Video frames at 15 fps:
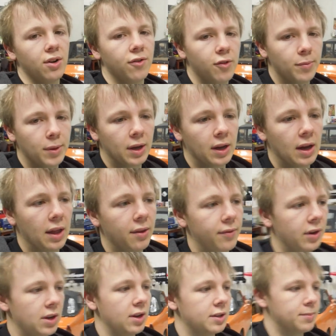know from the other
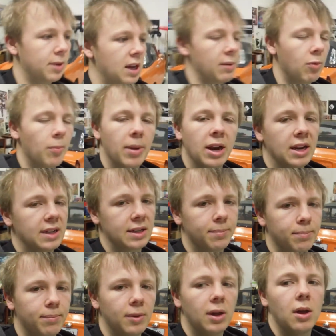videos, my camera battery,
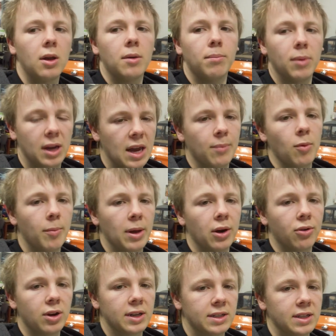my camera
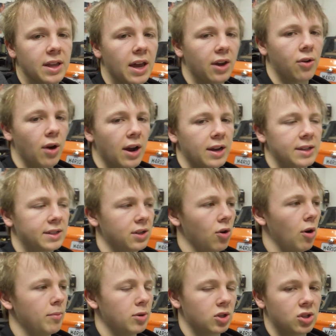battery isn't that great,
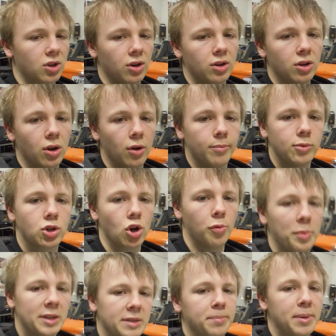so I'm just gonna you know
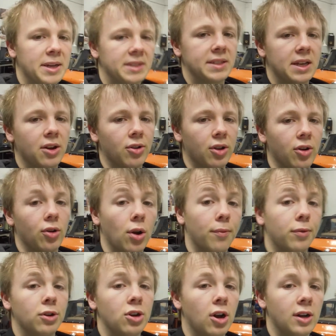show bits and pieces here and there, and
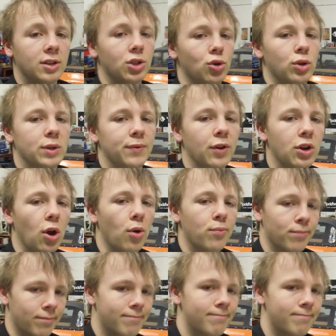hopefully you guys enjoy this video.